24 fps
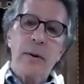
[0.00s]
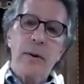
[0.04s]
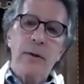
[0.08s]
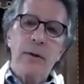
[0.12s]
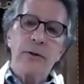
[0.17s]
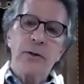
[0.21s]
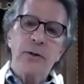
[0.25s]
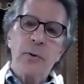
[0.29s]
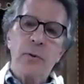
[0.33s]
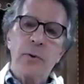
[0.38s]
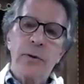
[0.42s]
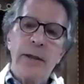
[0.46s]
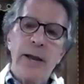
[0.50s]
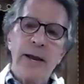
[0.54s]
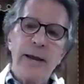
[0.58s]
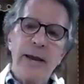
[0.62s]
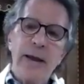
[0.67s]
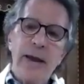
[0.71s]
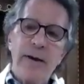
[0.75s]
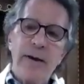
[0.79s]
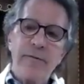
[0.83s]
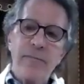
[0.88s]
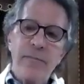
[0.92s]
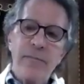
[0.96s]
So when they
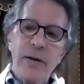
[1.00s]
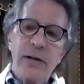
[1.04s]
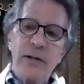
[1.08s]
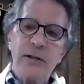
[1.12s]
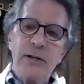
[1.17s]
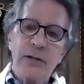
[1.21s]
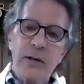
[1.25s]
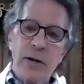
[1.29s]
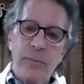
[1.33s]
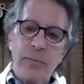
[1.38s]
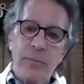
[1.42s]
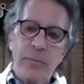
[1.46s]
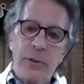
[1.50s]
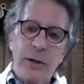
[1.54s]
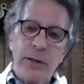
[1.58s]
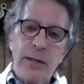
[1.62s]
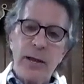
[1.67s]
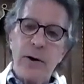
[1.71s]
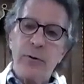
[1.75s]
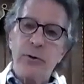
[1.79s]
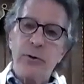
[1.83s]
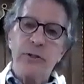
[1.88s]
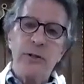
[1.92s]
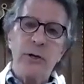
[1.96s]
gave me something,
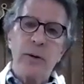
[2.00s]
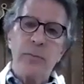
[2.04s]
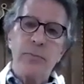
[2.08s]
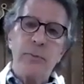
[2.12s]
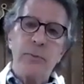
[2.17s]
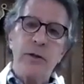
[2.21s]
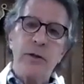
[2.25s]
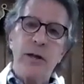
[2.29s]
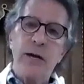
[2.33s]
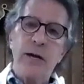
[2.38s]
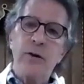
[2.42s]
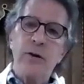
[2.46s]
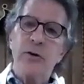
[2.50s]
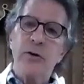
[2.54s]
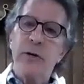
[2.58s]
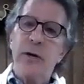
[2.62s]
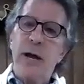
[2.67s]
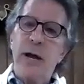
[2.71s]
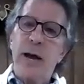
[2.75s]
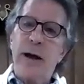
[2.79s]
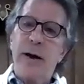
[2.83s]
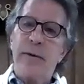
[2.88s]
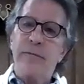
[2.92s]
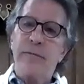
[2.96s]
that was something they couldn't
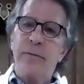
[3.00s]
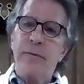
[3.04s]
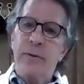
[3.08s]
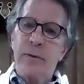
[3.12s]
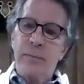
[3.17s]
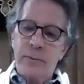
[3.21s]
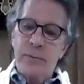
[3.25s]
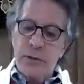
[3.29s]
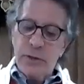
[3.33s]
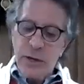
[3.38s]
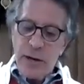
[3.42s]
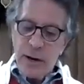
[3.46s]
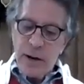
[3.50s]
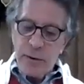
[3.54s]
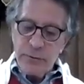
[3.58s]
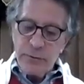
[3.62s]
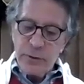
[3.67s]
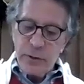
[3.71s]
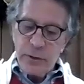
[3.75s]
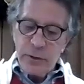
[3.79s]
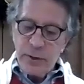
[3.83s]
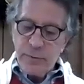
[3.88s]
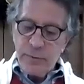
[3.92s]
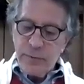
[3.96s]
have for themselves
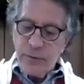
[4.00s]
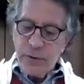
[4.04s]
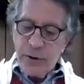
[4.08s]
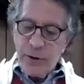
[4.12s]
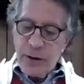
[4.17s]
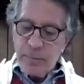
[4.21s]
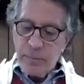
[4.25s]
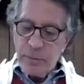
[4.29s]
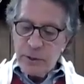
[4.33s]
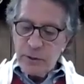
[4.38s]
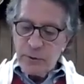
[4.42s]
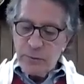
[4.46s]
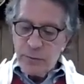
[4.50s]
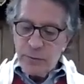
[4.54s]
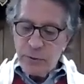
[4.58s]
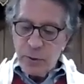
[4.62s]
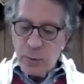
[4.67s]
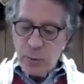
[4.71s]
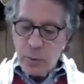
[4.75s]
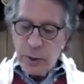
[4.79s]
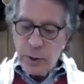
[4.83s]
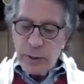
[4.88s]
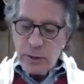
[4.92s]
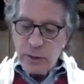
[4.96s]
and their families for the
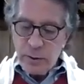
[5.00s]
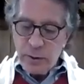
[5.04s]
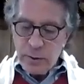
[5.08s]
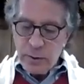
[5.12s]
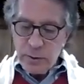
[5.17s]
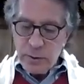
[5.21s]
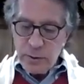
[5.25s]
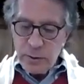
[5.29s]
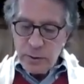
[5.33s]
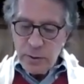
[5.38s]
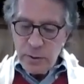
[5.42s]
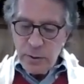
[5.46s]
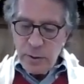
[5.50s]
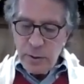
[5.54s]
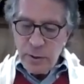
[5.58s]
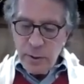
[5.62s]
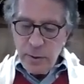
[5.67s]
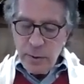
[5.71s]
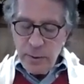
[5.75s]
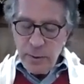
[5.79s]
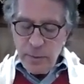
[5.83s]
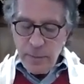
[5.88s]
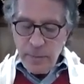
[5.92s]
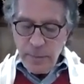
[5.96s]
winters.
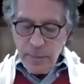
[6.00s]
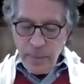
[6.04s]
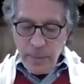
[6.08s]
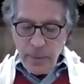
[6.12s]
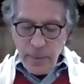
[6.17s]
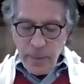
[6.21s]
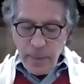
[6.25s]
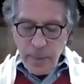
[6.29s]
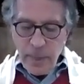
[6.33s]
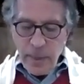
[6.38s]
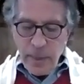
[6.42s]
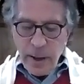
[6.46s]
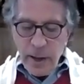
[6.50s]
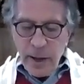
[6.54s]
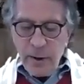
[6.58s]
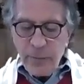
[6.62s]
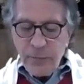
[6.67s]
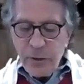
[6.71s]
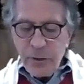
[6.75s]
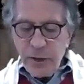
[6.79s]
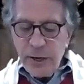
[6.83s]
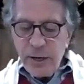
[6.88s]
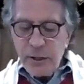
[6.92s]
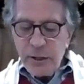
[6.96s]
And
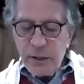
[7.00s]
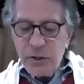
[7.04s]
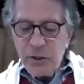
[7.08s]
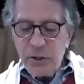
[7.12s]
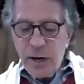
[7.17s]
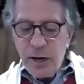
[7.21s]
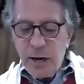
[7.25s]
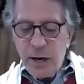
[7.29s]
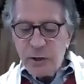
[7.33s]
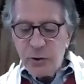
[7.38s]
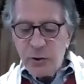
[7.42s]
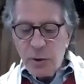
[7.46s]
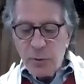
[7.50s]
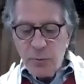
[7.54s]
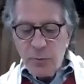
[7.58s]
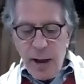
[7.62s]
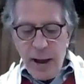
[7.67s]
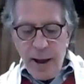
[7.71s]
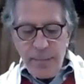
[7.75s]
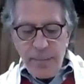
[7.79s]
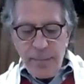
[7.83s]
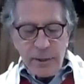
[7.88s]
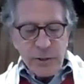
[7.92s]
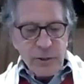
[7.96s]
if the insects or
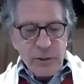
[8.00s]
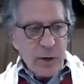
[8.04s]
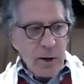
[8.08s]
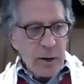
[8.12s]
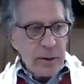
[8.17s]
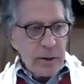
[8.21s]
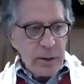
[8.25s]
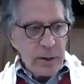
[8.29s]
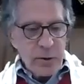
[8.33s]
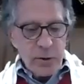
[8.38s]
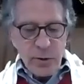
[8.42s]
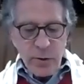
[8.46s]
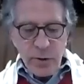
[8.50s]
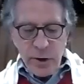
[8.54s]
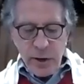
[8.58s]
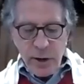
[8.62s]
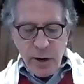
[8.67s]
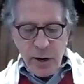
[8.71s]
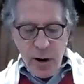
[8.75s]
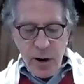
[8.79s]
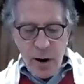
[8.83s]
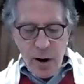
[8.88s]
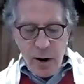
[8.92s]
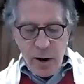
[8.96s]
rabbits got into their
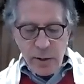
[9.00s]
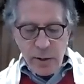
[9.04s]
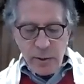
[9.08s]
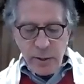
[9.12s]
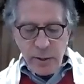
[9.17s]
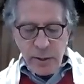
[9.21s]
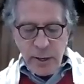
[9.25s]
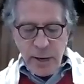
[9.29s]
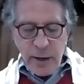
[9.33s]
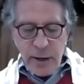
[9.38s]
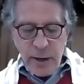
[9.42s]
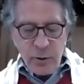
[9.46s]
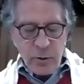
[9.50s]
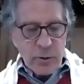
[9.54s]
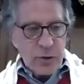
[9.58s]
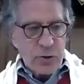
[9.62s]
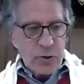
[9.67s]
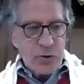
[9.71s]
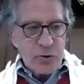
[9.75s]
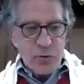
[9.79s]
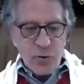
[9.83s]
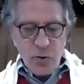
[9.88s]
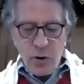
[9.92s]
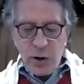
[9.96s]
garden and ate or
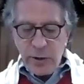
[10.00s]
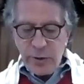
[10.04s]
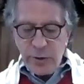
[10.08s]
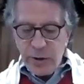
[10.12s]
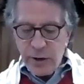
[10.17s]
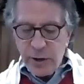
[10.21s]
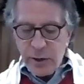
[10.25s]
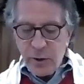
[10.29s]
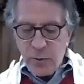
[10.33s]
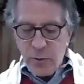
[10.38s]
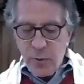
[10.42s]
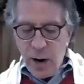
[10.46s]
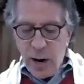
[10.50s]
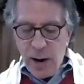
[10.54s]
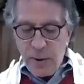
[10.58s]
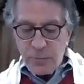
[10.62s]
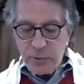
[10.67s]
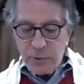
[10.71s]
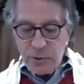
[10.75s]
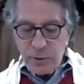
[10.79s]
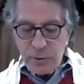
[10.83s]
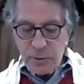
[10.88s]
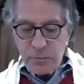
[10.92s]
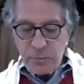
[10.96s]
destroyed their
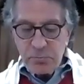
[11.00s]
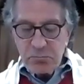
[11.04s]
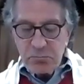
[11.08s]
crops,